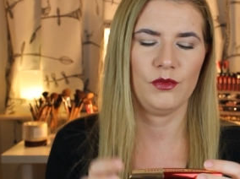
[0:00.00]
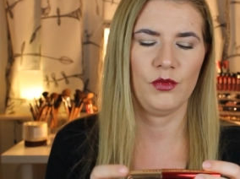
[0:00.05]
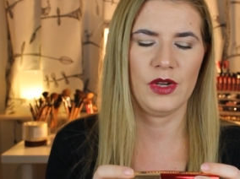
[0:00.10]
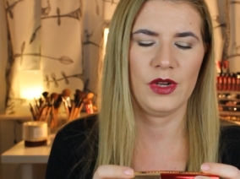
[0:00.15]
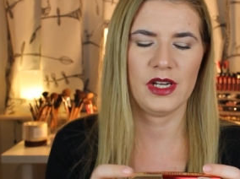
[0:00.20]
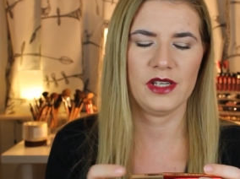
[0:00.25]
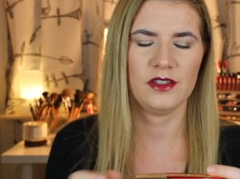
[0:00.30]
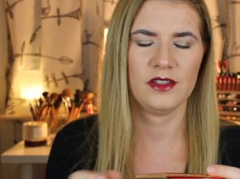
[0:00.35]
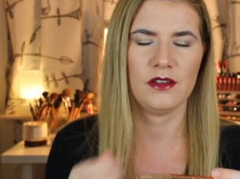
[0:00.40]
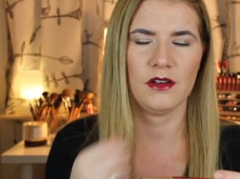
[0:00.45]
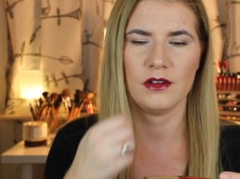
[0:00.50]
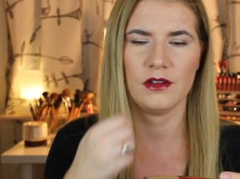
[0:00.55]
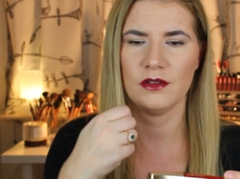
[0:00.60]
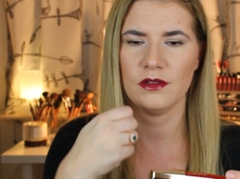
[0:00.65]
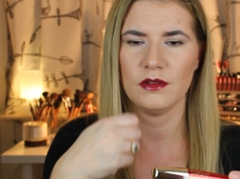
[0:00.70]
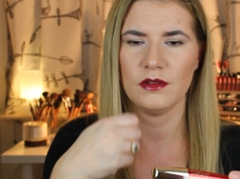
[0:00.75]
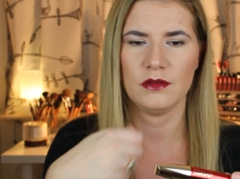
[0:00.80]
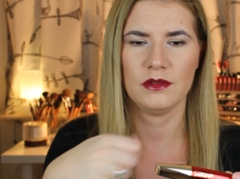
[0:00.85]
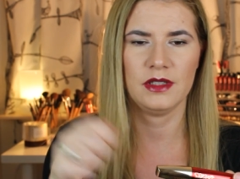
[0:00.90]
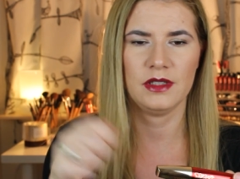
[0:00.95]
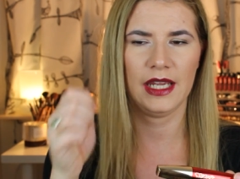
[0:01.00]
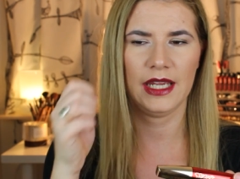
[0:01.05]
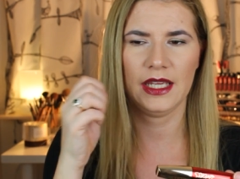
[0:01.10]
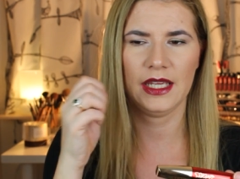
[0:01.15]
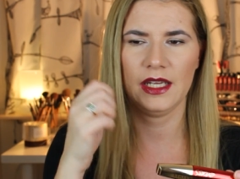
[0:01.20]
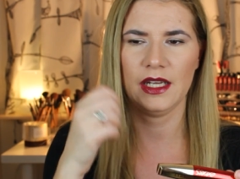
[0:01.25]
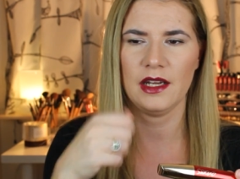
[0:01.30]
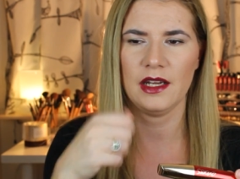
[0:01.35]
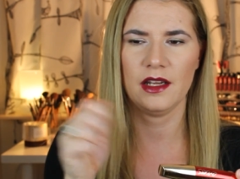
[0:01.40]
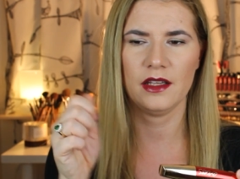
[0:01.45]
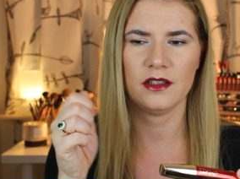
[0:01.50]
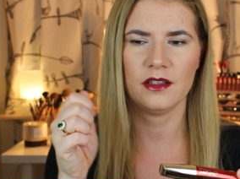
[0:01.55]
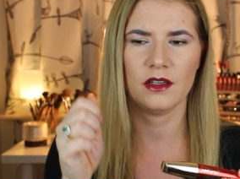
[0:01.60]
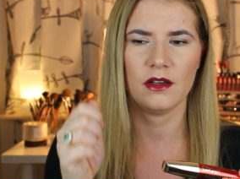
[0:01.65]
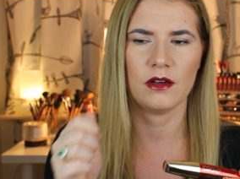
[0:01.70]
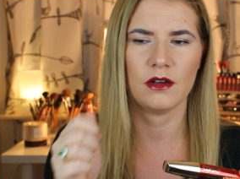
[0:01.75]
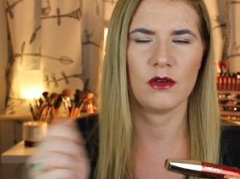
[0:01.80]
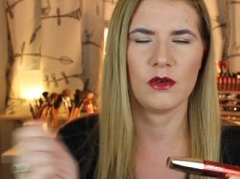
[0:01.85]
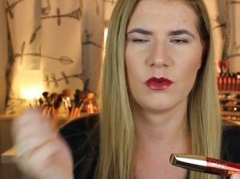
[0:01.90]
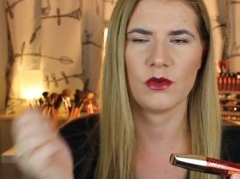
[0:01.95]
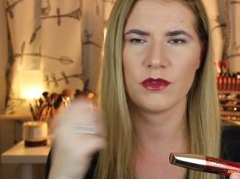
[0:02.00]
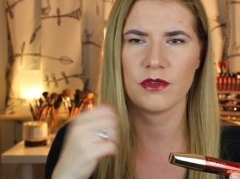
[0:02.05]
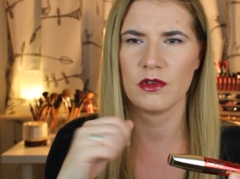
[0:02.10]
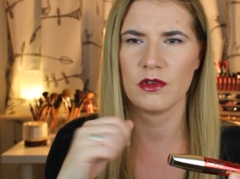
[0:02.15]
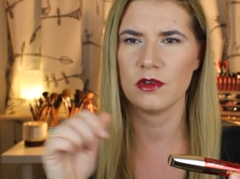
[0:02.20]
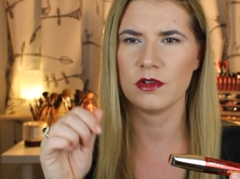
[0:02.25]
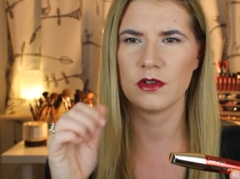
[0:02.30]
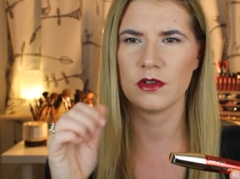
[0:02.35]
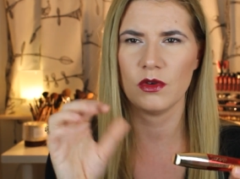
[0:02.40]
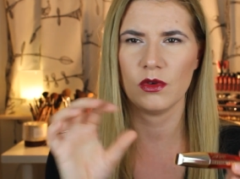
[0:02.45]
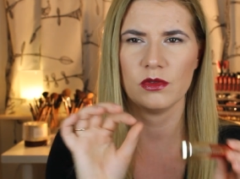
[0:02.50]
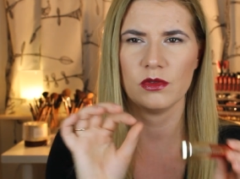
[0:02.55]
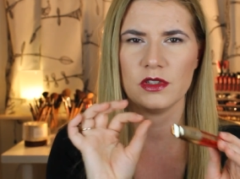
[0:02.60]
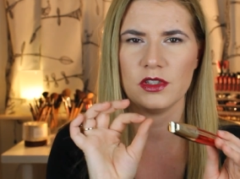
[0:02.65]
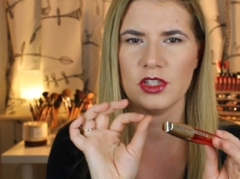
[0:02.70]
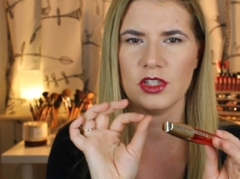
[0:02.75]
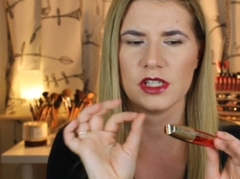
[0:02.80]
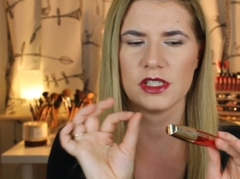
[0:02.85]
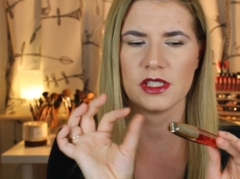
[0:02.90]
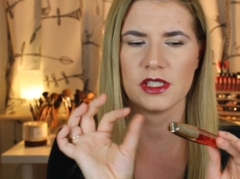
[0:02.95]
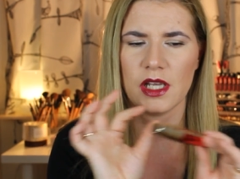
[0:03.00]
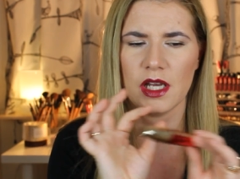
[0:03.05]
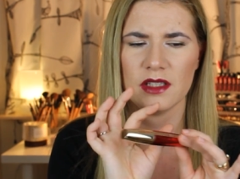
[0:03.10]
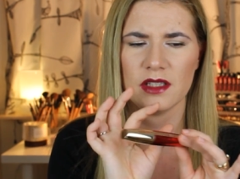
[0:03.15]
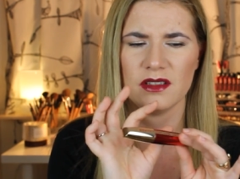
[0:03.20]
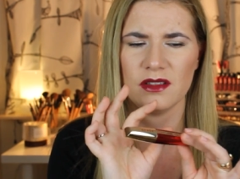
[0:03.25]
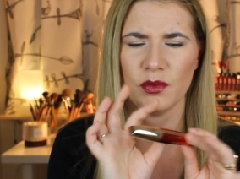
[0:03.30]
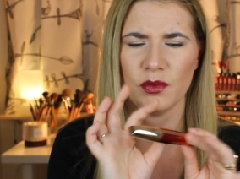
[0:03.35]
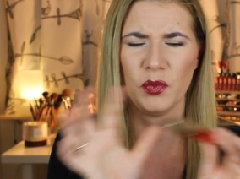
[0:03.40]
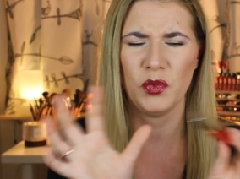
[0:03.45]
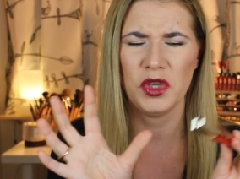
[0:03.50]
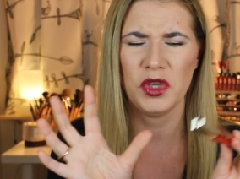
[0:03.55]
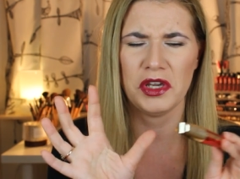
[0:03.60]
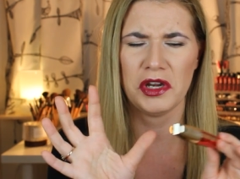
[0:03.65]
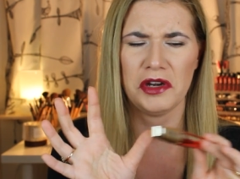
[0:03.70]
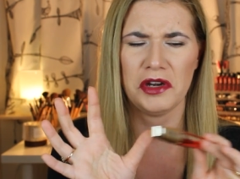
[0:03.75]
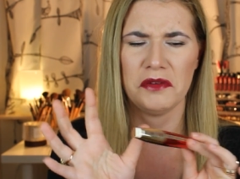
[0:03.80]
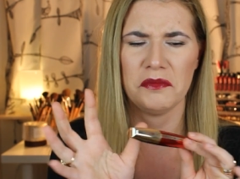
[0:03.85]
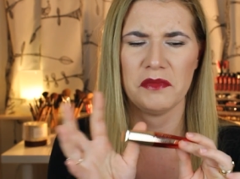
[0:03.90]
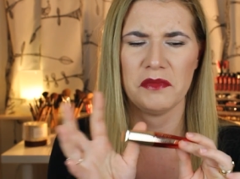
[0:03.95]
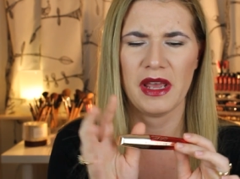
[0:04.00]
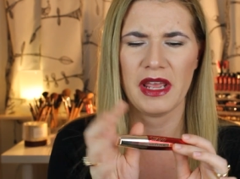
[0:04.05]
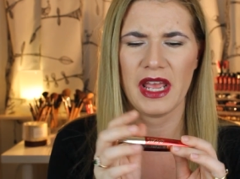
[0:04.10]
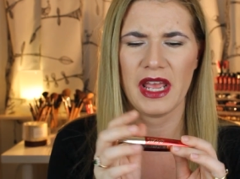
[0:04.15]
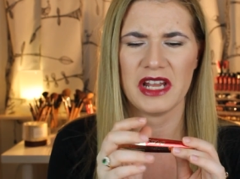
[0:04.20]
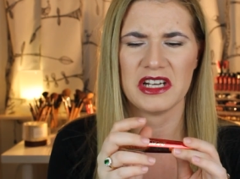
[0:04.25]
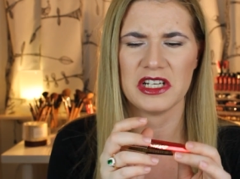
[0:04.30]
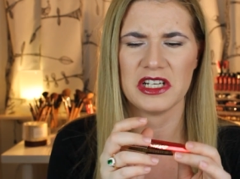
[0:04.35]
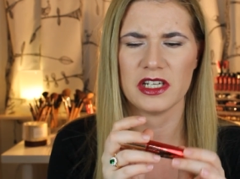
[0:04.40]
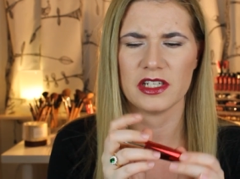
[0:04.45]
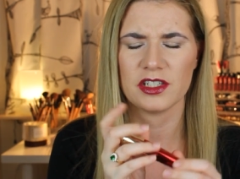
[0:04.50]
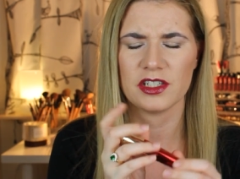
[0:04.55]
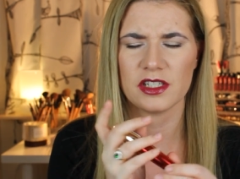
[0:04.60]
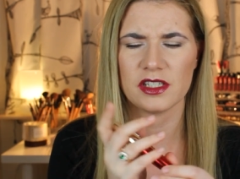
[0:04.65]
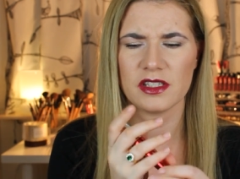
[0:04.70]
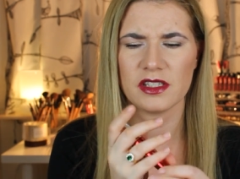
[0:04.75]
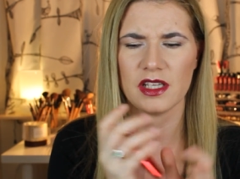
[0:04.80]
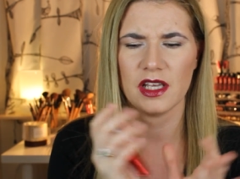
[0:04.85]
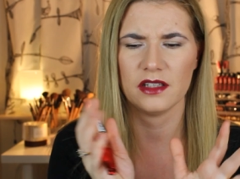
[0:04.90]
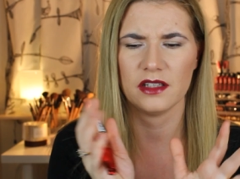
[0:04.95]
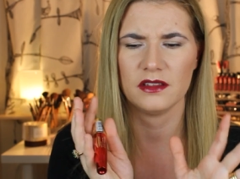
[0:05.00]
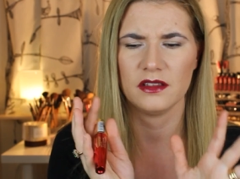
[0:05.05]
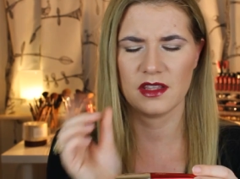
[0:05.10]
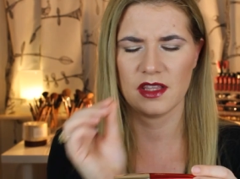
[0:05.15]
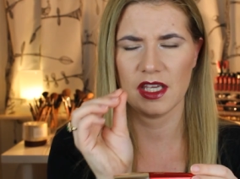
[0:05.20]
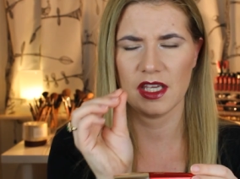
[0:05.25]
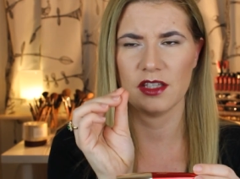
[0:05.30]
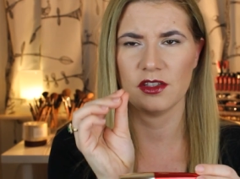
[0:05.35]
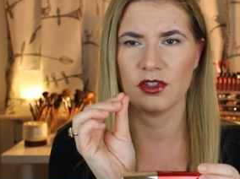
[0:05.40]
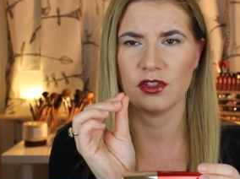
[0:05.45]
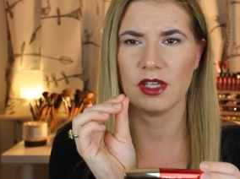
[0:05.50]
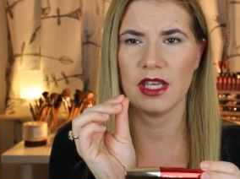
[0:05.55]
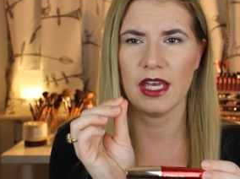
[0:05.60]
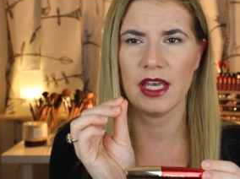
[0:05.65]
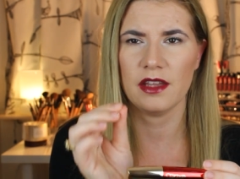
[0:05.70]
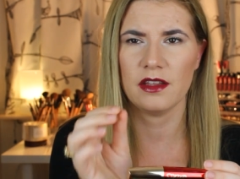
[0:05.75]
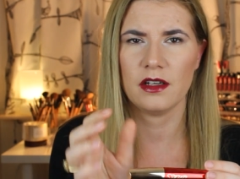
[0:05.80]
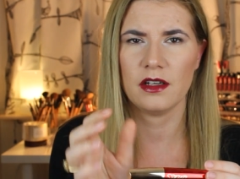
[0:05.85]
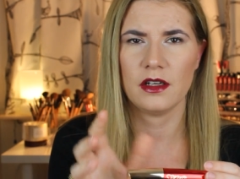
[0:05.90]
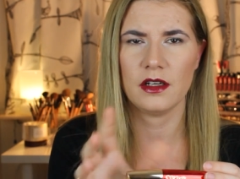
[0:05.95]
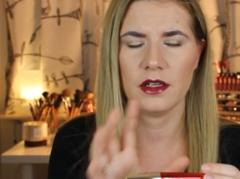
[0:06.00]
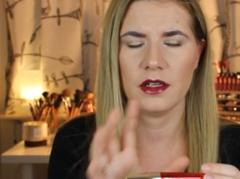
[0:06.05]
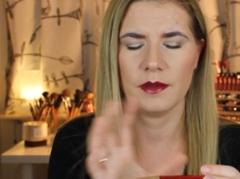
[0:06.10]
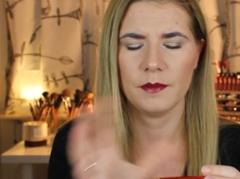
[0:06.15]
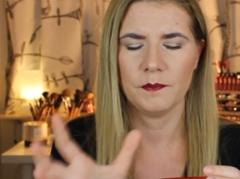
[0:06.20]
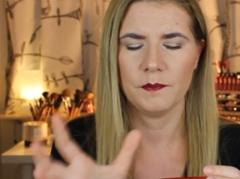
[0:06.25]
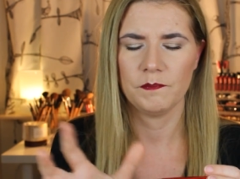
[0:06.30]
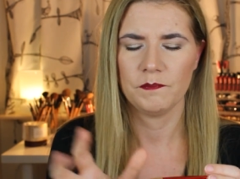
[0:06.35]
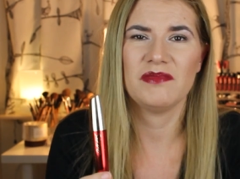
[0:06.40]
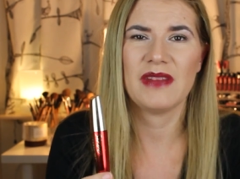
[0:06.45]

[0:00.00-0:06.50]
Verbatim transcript: When I start taking another or third coat, it just got weird. My eyelashes got thick together.